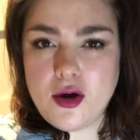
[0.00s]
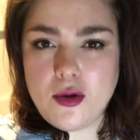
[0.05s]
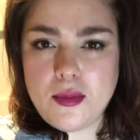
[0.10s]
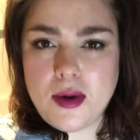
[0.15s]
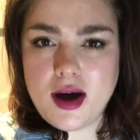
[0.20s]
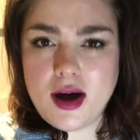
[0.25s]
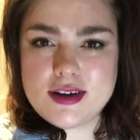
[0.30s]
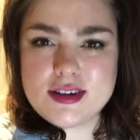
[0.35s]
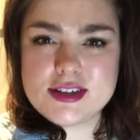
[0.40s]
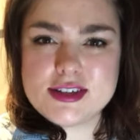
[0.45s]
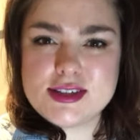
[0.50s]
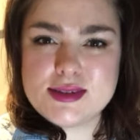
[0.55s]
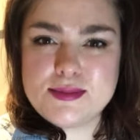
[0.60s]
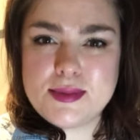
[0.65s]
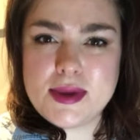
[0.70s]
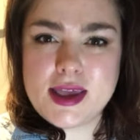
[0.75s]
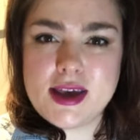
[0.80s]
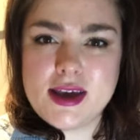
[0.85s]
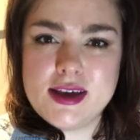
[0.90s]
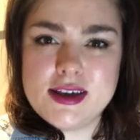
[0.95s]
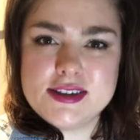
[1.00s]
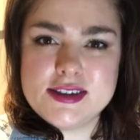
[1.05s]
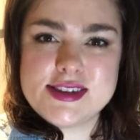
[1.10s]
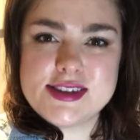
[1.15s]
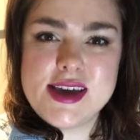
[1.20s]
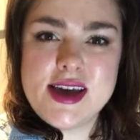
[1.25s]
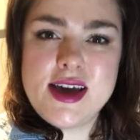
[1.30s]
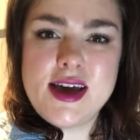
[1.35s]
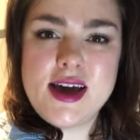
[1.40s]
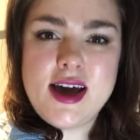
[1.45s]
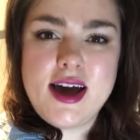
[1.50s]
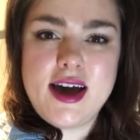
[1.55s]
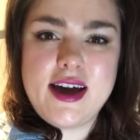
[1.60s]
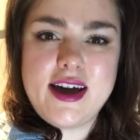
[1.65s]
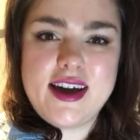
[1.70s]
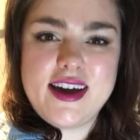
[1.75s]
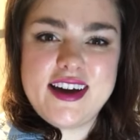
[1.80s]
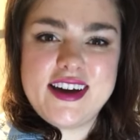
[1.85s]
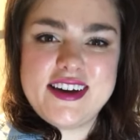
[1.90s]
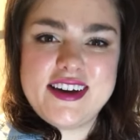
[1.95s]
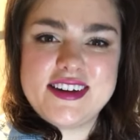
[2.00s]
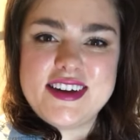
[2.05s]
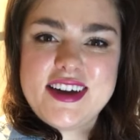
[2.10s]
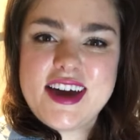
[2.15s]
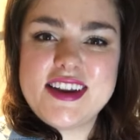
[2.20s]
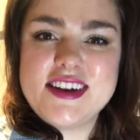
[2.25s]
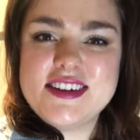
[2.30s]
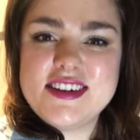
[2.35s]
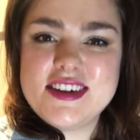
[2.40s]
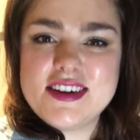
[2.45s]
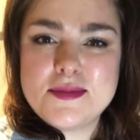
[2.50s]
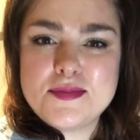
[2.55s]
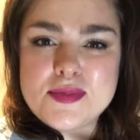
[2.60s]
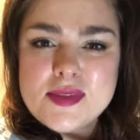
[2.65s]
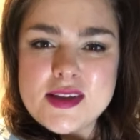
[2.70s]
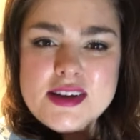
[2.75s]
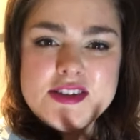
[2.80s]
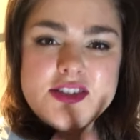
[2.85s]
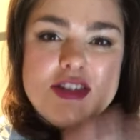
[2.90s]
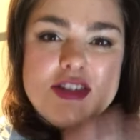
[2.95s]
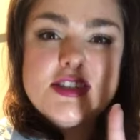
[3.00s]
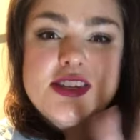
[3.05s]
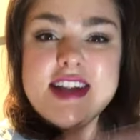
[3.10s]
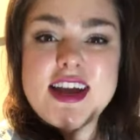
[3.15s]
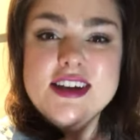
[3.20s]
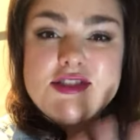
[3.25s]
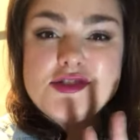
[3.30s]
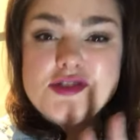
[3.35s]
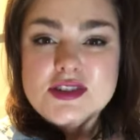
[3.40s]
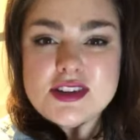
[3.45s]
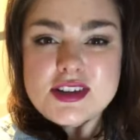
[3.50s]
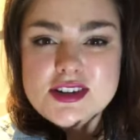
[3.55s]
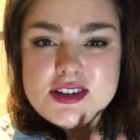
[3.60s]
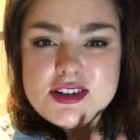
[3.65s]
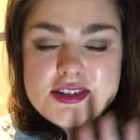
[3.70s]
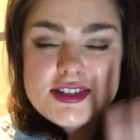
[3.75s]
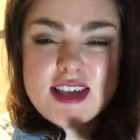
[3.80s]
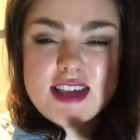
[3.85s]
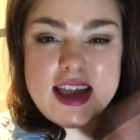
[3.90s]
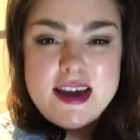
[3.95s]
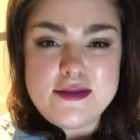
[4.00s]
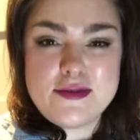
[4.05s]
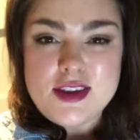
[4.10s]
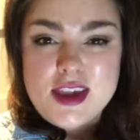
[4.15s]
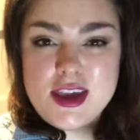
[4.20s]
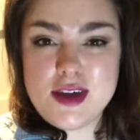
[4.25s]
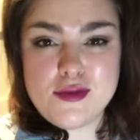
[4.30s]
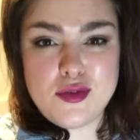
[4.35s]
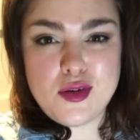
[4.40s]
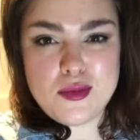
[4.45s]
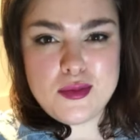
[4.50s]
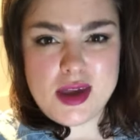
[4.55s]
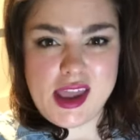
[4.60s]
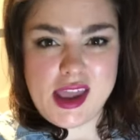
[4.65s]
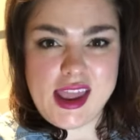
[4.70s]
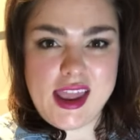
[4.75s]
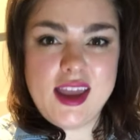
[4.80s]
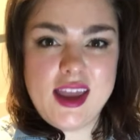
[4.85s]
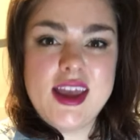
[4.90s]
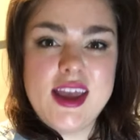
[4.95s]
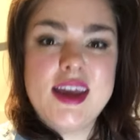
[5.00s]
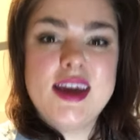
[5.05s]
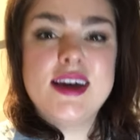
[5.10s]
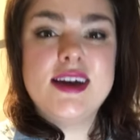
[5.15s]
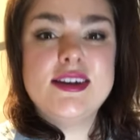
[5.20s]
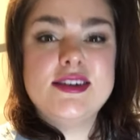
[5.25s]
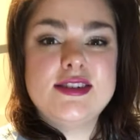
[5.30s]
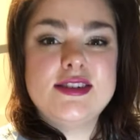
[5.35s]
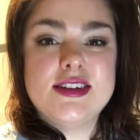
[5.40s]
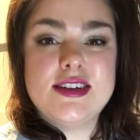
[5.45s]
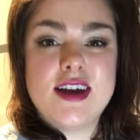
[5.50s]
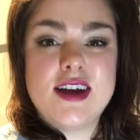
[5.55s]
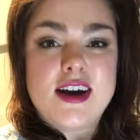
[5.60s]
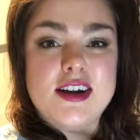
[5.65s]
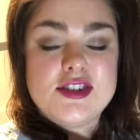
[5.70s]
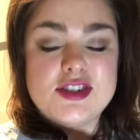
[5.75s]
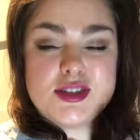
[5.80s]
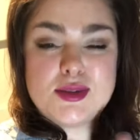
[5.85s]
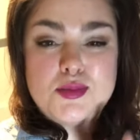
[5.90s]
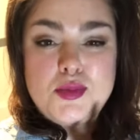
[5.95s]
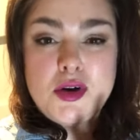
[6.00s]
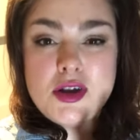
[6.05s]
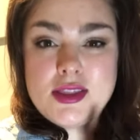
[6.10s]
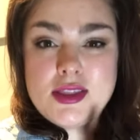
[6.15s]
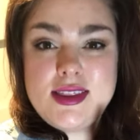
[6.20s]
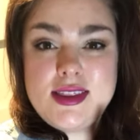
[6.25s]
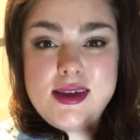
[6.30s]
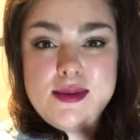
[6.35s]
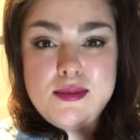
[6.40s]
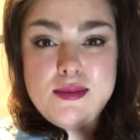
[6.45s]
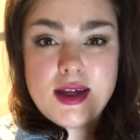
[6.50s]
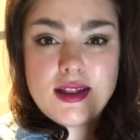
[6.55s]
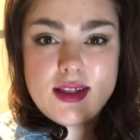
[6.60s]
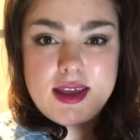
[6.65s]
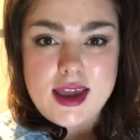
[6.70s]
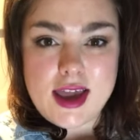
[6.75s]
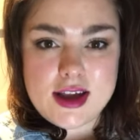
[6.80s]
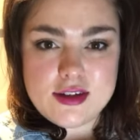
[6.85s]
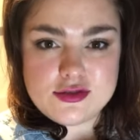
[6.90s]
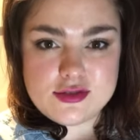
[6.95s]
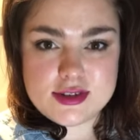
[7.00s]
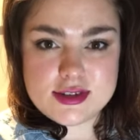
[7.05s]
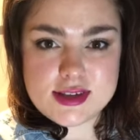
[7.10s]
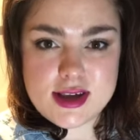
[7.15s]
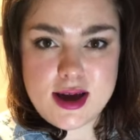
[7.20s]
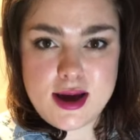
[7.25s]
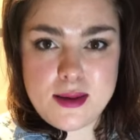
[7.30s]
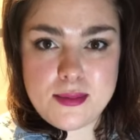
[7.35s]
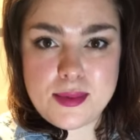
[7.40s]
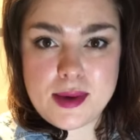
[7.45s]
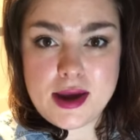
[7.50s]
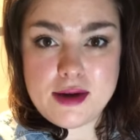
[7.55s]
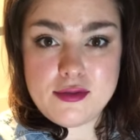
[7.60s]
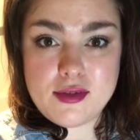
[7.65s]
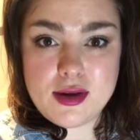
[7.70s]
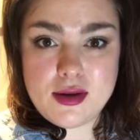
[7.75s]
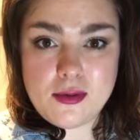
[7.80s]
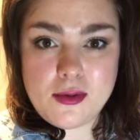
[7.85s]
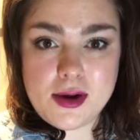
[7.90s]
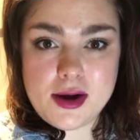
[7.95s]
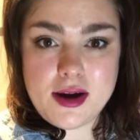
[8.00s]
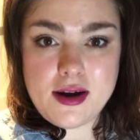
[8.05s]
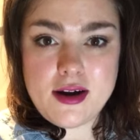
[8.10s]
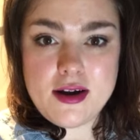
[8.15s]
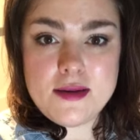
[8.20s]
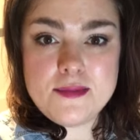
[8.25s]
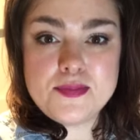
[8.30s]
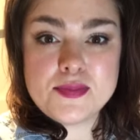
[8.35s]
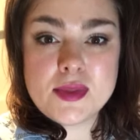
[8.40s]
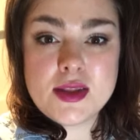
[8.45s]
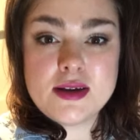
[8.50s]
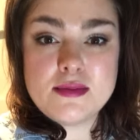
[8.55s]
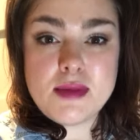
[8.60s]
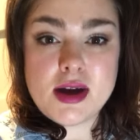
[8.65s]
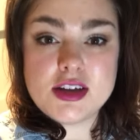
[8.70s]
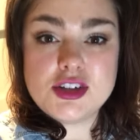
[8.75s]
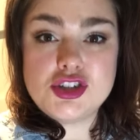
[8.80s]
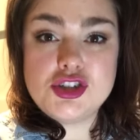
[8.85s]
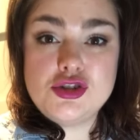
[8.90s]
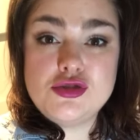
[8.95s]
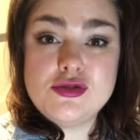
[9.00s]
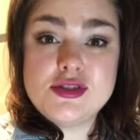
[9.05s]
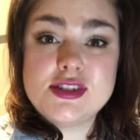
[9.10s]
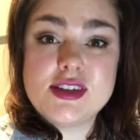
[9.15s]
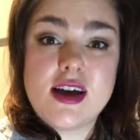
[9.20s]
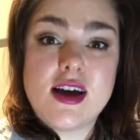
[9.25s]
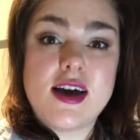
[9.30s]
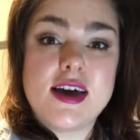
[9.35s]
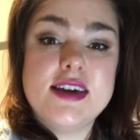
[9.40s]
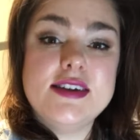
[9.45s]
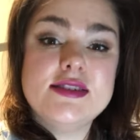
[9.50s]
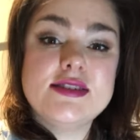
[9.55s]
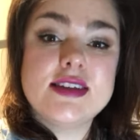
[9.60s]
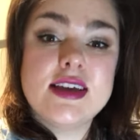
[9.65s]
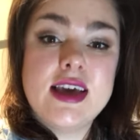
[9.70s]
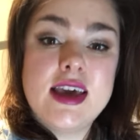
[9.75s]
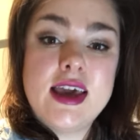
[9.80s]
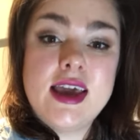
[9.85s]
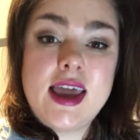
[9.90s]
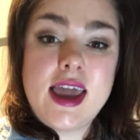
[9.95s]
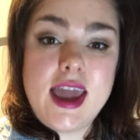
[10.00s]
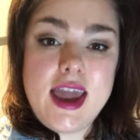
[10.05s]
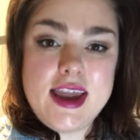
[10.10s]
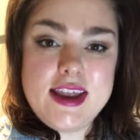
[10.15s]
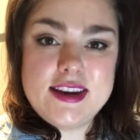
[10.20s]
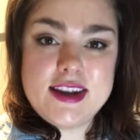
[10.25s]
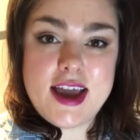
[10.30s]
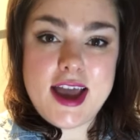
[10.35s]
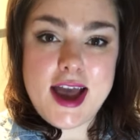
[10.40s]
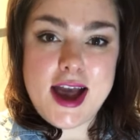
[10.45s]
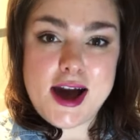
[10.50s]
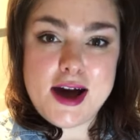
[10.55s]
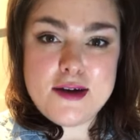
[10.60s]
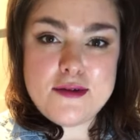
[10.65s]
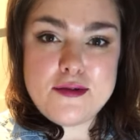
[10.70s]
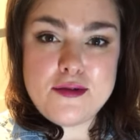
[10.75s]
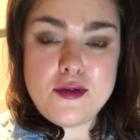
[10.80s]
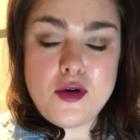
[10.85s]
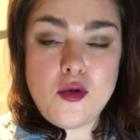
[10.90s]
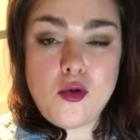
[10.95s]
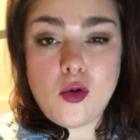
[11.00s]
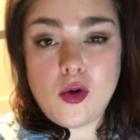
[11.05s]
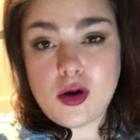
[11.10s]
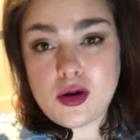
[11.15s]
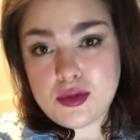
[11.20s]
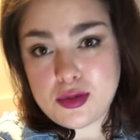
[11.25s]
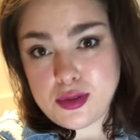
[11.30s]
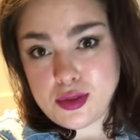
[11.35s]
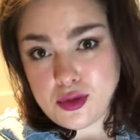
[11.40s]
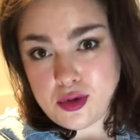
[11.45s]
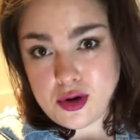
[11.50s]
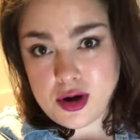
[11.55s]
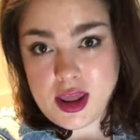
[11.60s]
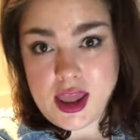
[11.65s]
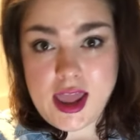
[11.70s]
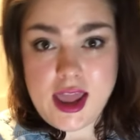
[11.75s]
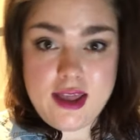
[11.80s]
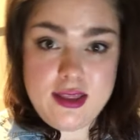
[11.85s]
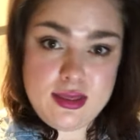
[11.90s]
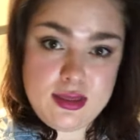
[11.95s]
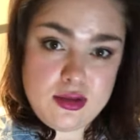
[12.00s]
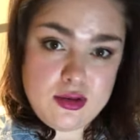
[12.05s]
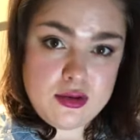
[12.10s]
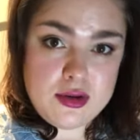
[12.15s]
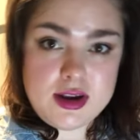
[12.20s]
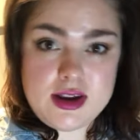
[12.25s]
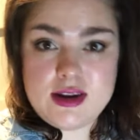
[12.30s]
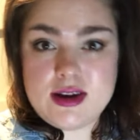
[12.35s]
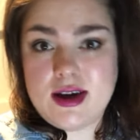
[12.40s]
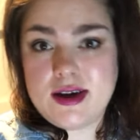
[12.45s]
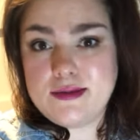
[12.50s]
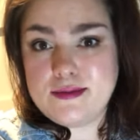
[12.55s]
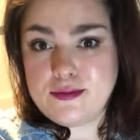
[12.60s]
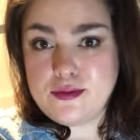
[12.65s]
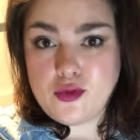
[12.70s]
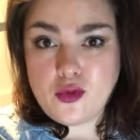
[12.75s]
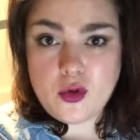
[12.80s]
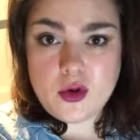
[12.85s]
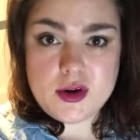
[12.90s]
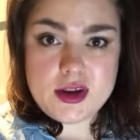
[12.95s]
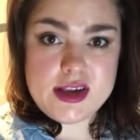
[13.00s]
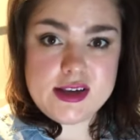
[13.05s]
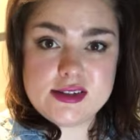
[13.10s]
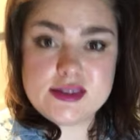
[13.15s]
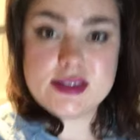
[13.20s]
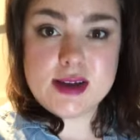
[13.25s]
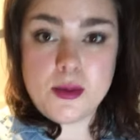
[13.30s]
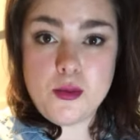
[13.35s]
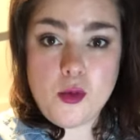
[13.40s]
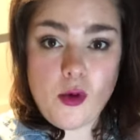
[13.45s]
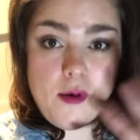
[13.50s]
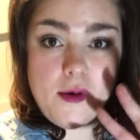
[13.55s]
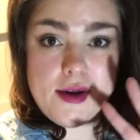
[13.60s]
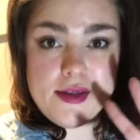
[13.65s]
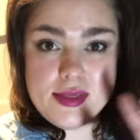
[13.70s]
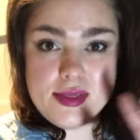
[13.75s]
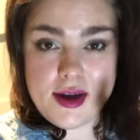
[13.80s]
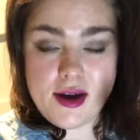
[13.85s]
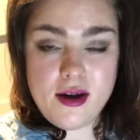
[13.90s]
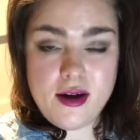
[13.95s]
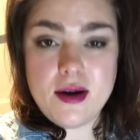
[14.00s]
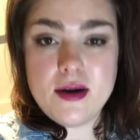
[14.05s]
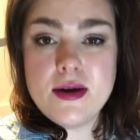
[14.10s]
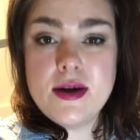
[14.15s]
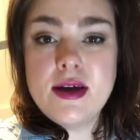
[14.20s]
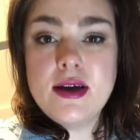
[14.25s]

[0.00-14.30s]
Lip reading: box because I don't know, just an extra little safety for me to not just put the mailing address up everywhere. My shoe size, 8.5 or 38, 39, 40, somewhere in there.